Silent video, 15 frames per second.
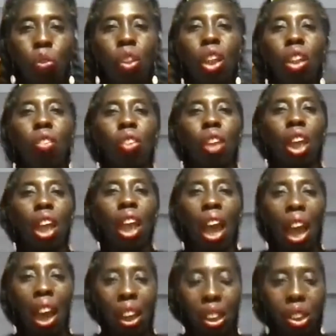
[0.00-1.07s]
They
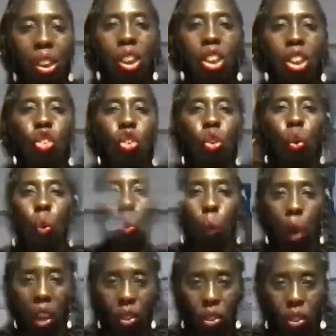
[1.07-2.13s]
actually
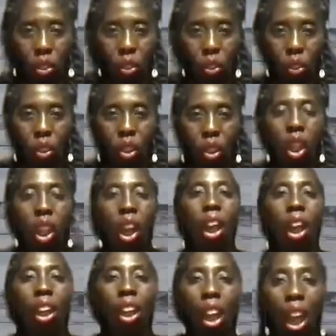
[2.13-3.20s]
sequester a
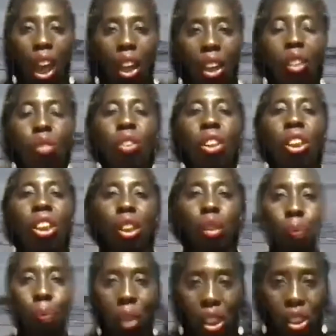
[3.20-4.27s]
lot of these
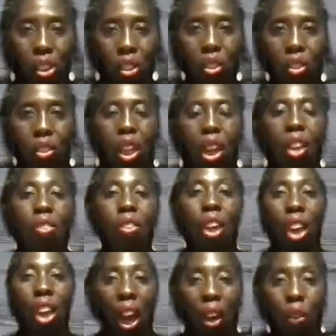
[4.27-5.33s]
emissions that are
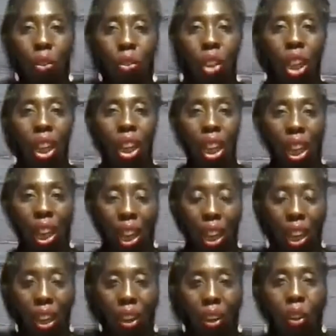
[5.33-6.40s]
out there in the
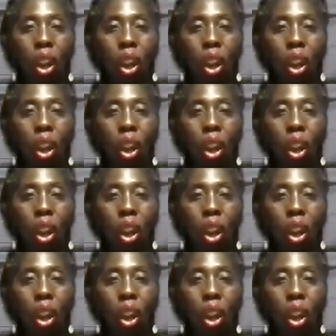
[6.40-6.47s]
air.